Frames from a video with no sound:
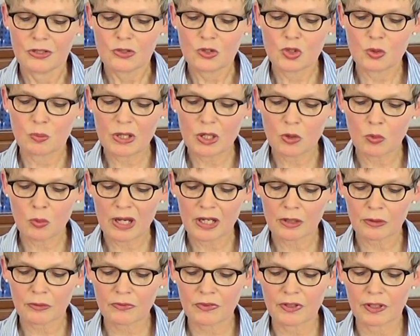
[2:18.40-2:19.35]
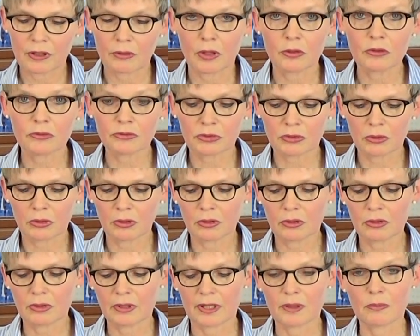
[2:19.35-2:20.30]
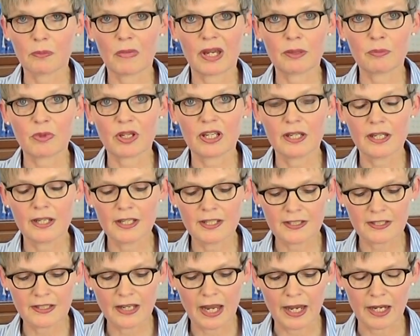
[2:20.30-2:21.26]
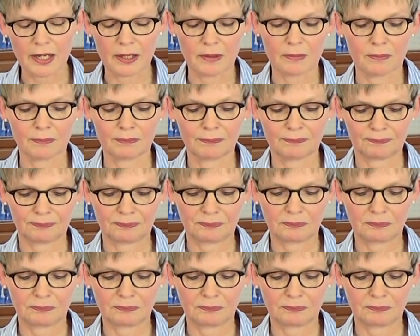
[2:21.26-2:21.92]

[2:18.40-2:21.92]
to be aware of their overall and maybe hidden aim,